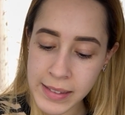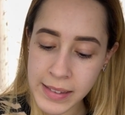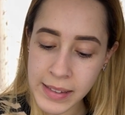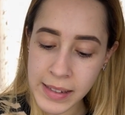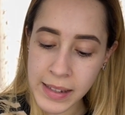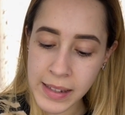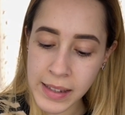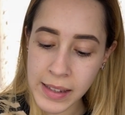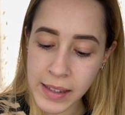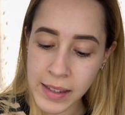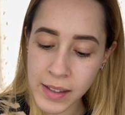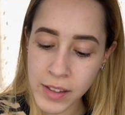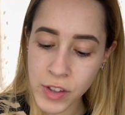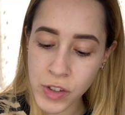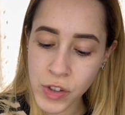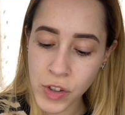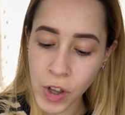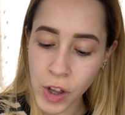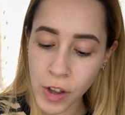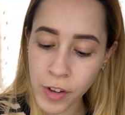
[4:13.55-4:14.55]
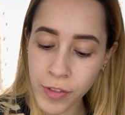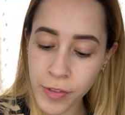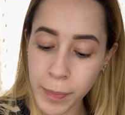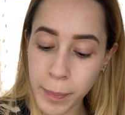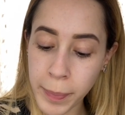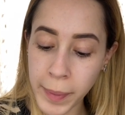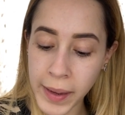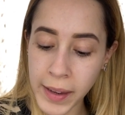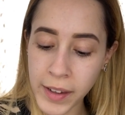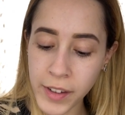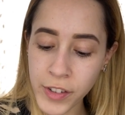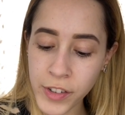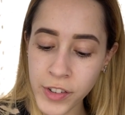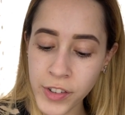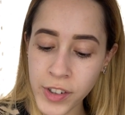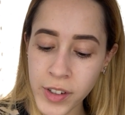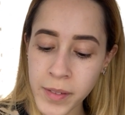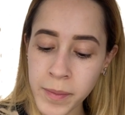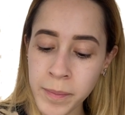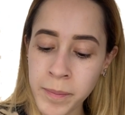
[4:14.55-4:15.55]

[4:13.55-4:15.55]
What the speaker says: the soft beige.